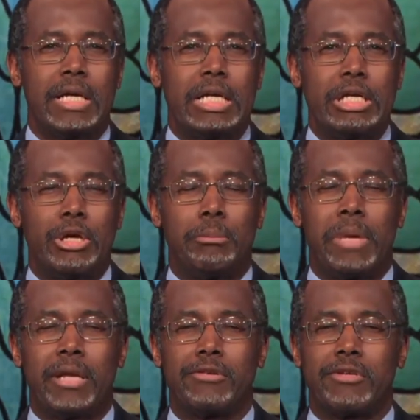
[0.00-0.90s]

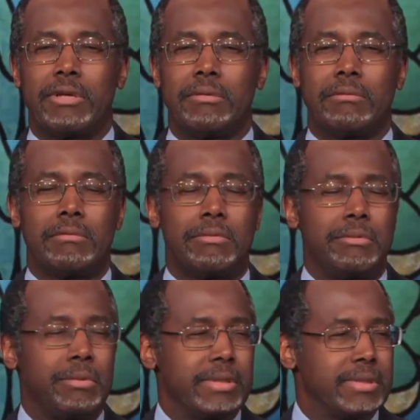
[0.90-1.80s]
Medicine
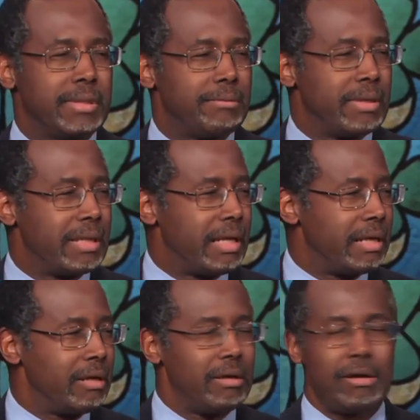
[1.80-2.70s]
was something that
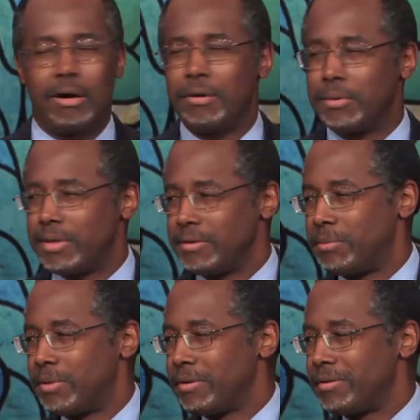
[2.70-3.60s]
always
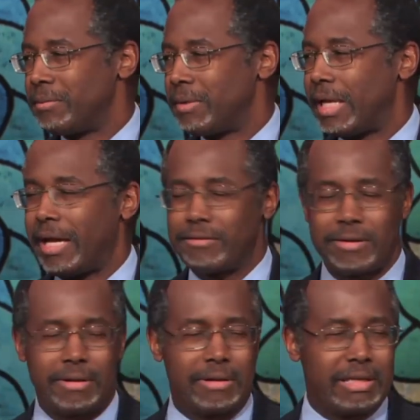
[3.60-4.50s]
appealed to me as
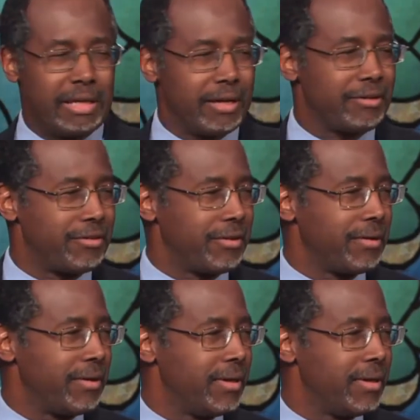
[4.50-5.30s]
a youngster.